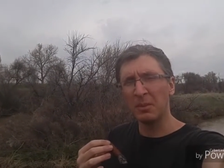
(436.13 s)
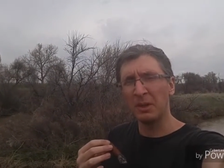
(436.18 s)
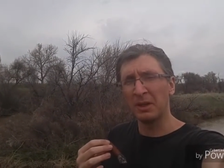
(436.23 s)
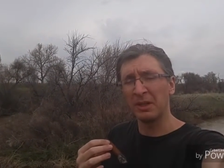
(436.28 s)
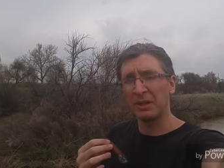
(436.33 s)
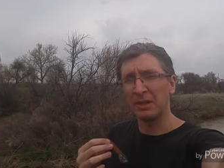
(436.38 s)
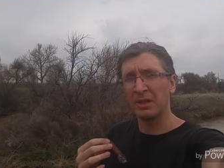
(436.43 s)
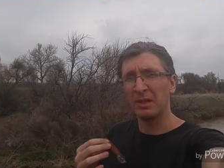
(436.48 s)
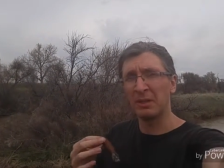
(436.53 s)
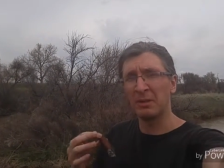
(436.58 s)
One
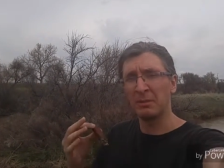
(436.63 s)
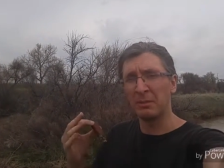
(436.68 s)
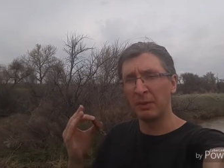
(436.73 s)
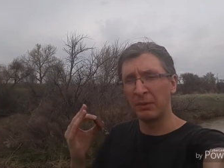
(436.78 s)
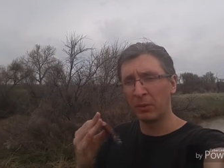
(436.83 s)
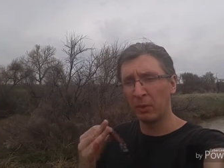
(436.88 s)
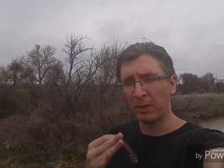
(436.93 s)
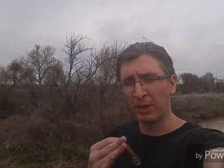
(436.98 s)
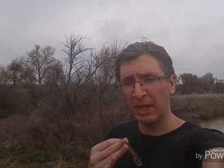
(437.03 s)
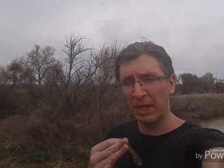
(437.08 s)
is,
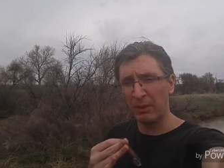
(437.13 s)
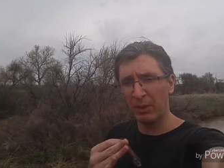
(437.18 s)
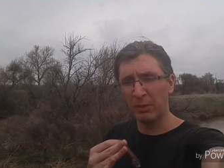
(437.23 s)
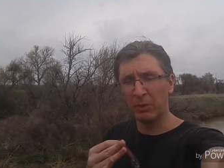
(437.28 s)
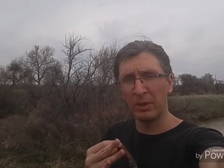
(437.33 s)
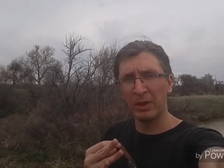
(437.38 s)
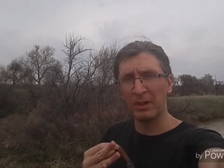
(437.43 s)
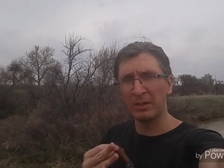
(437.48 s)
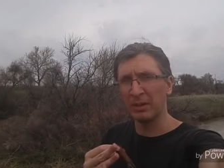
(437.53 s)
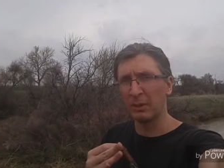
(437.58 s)
before the halfway
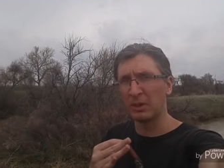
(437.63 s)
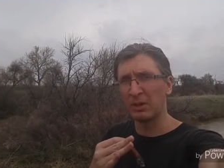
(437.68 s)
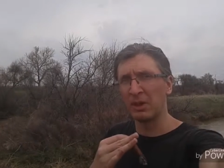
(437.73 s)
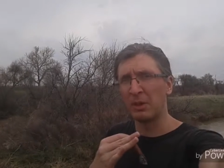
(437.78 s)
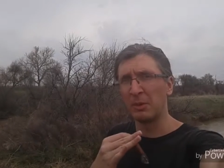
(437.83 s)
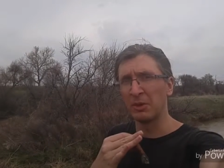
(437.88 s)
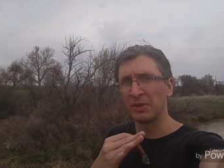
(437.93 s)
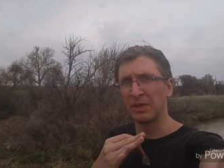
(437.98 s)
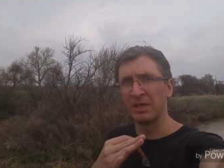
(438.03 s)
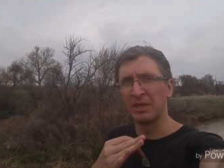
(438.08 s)
point, there was
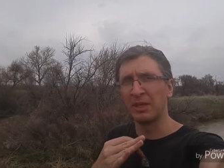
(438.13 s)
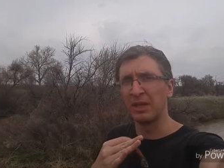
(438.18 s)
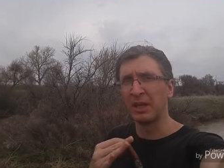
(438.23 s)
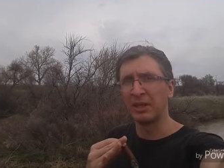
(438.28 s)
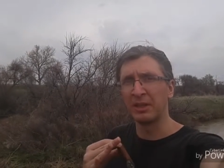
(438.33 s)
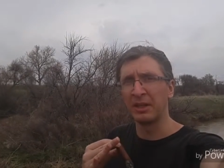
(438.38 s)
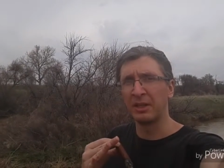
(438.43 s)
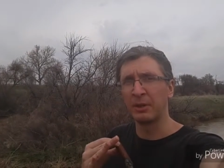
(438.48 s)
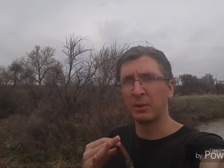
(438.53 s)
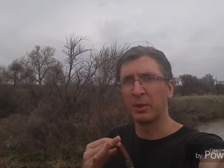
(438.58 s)
almost
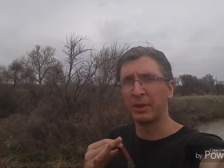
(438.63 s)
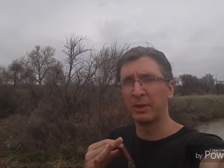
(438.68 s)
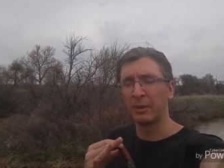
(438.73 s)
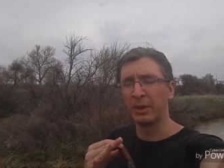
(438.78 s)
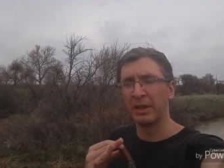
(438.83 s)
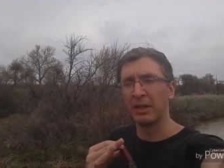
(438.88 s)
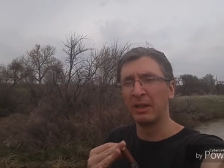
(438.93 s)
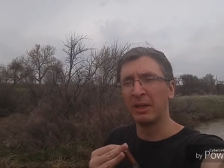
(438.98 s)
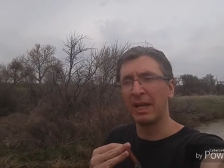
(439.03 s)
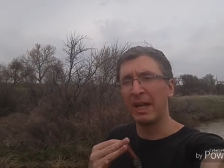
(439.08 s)
nothing in the
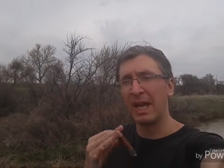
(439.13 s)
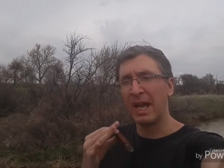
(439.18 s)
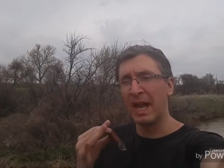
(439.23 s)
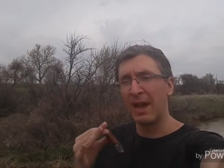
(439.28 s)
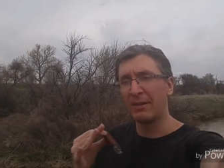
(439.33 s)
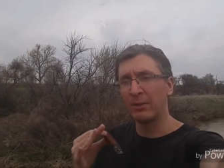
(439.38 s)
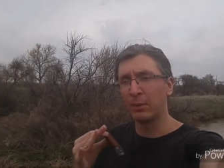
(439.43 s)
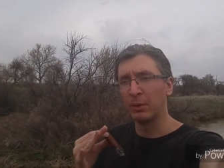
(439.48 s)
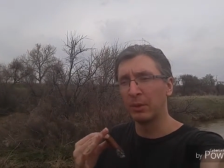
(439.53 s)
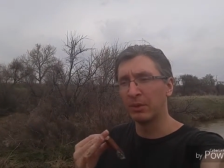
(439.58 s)
retrohale.
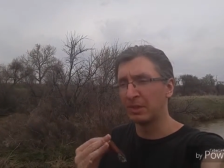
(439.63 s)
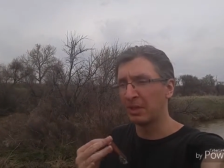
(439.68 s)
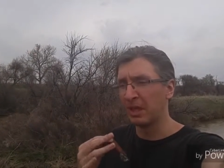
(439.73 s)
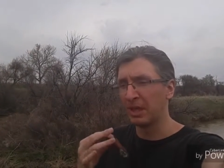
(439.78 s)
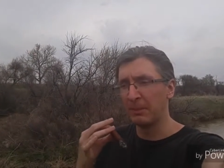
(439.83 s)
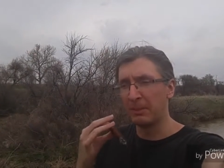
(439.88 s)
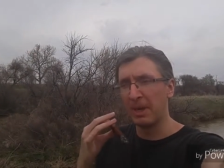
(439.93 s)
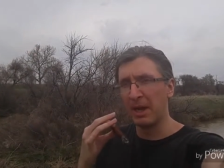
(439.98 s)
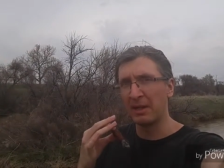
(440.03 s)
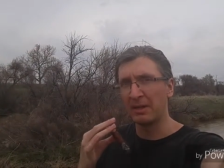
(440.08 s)
Afterwards,
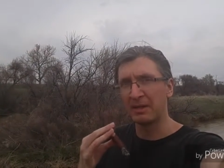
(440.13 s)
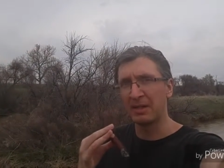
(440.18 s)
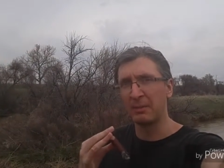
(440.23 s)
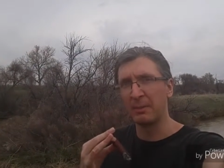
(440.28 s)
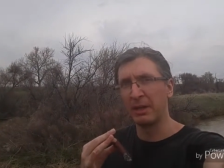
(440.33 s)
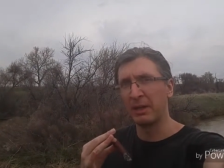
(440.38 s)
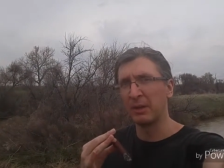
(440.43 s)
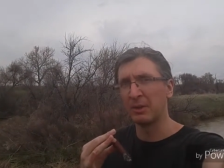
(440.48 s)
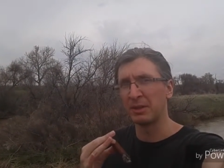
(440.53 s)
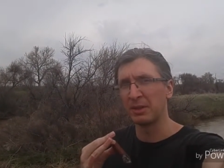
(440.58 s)
it about
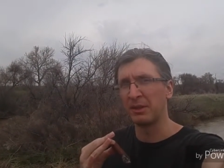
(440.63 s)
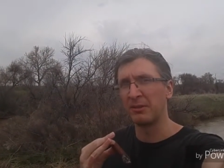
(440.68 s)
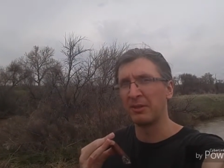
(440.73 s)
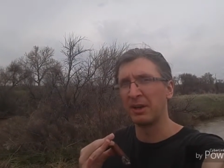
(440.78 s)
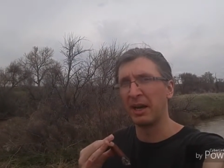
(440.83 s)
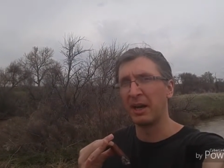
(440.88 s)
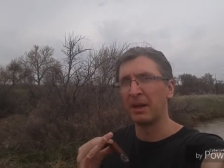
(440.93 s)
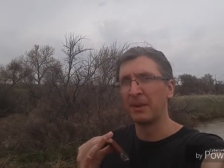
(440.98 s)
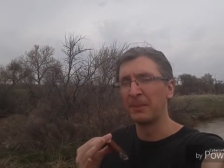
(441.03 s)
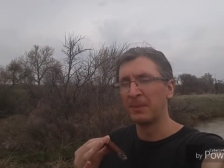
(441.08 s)
set my nose on
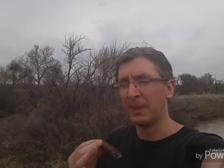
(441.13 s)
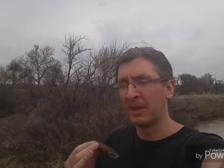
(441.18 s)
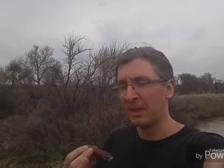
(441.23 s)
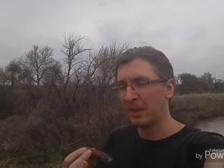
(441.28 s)
fire.